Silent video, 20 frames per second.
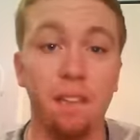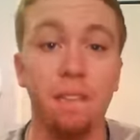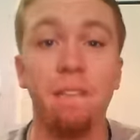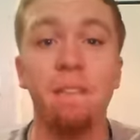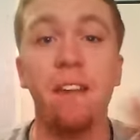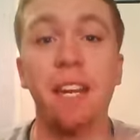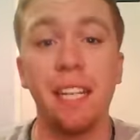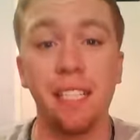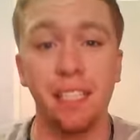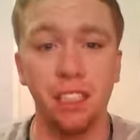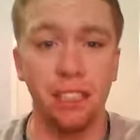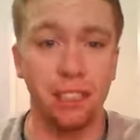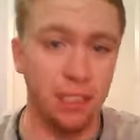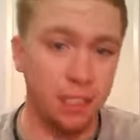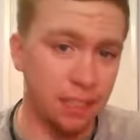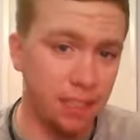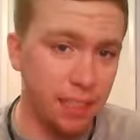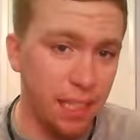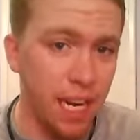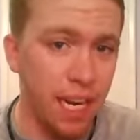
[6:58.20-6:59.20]
finishing
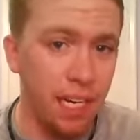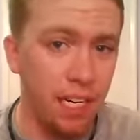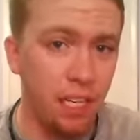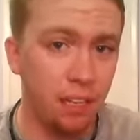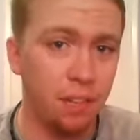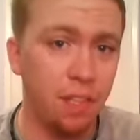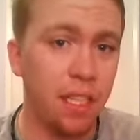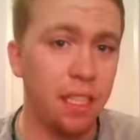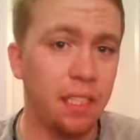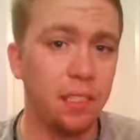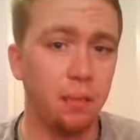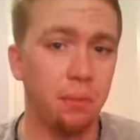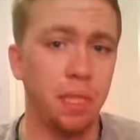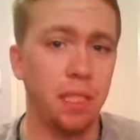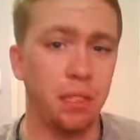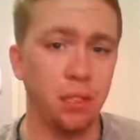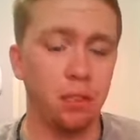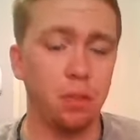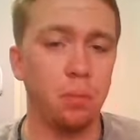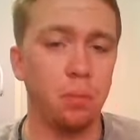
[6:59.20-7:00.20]
side of an
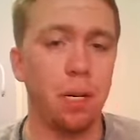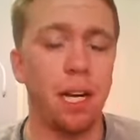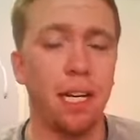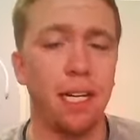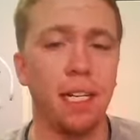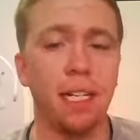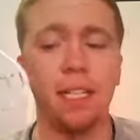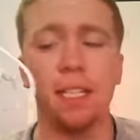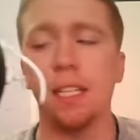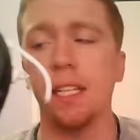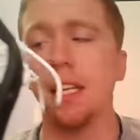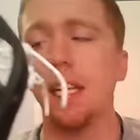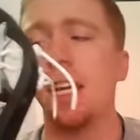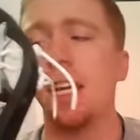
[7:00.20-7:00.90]
asymmetrical pocket,